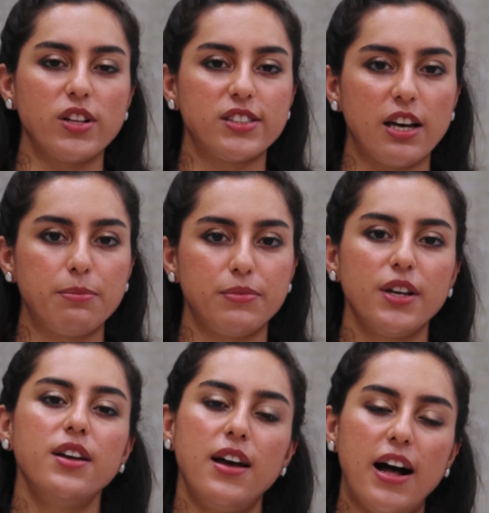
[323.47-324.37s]
on WhatsApp.
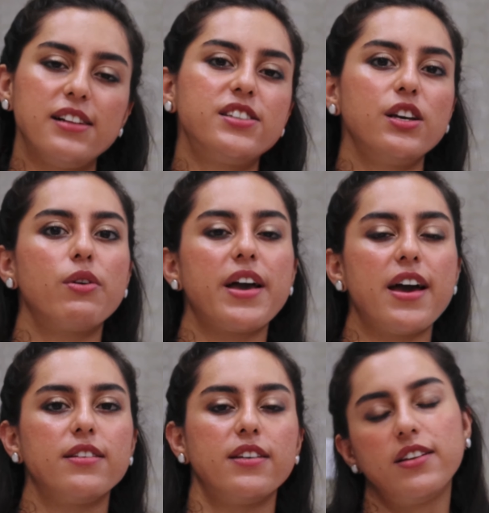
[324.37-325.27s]
I'll see you
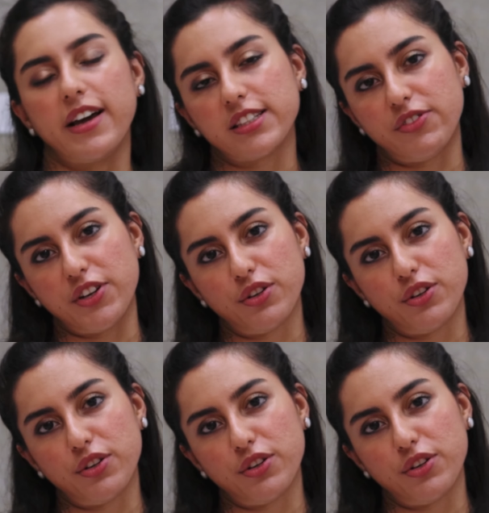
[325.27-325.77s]
again in the next